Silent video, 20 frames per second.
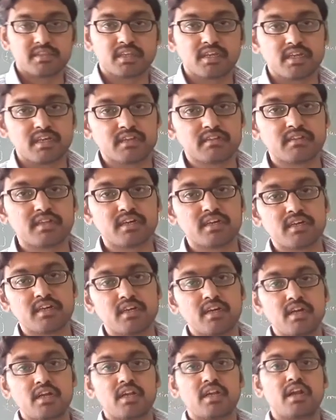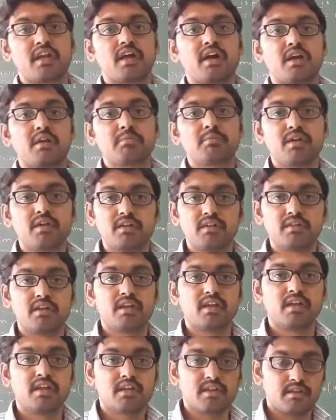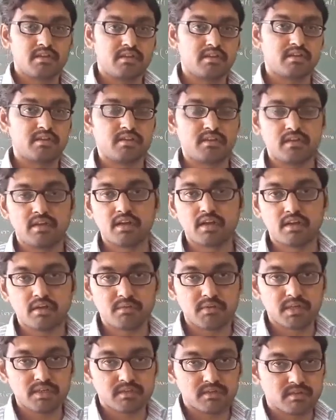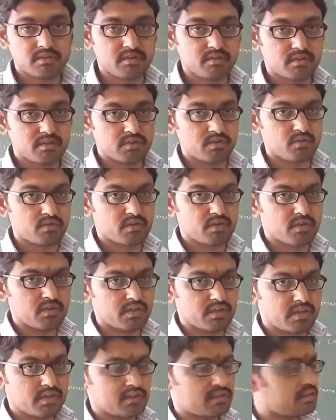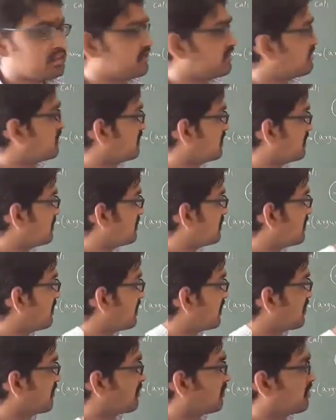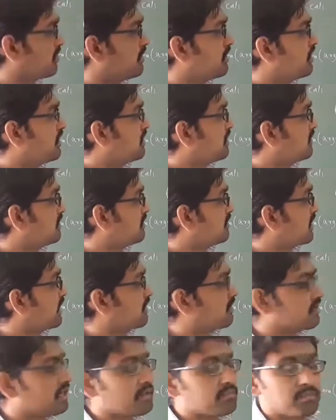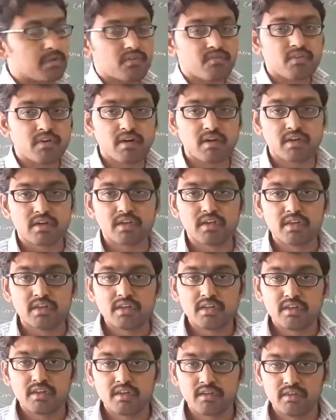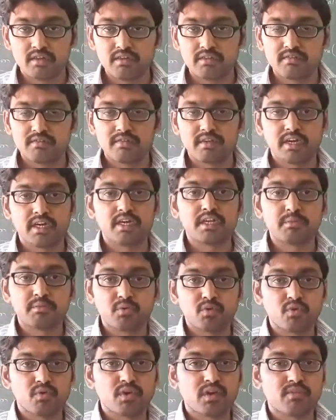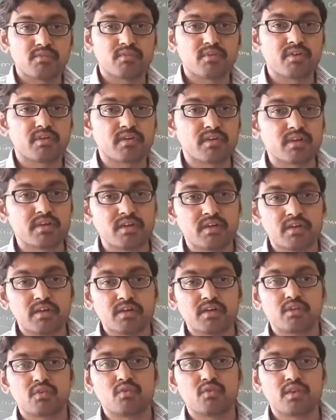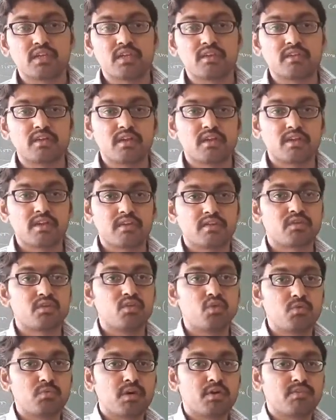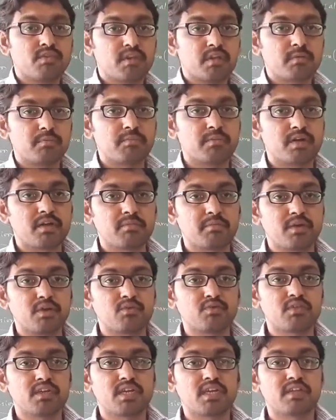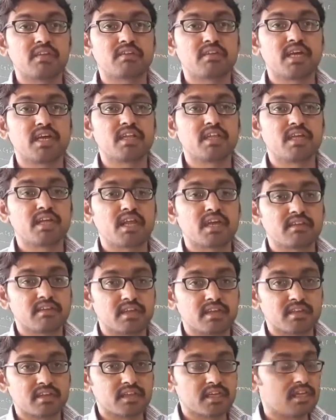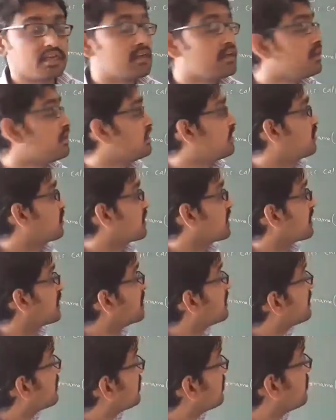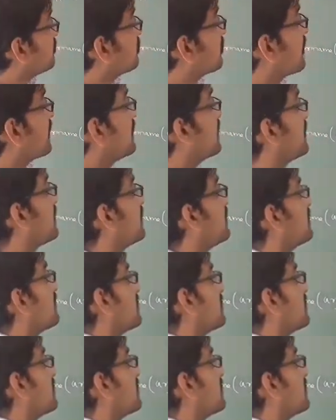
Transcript: It is a normal always this is the example for write a program for a to cube of a number by using inside the class agutte. Okay, if you write here